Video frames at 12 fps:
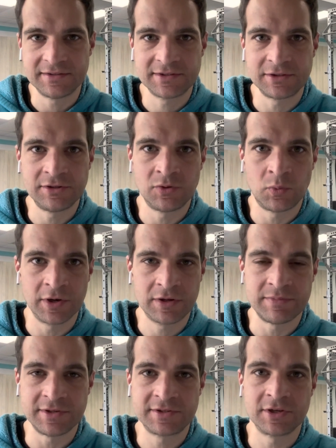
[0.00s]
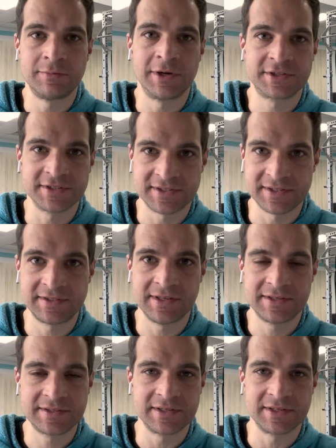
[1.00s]
So you don't want it to be so much
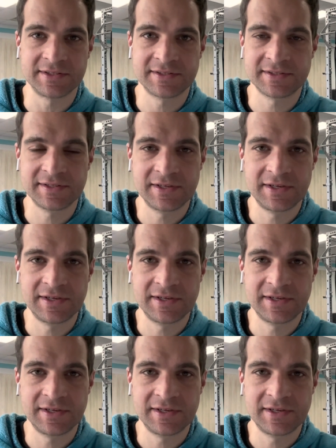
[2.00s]
assistance that it's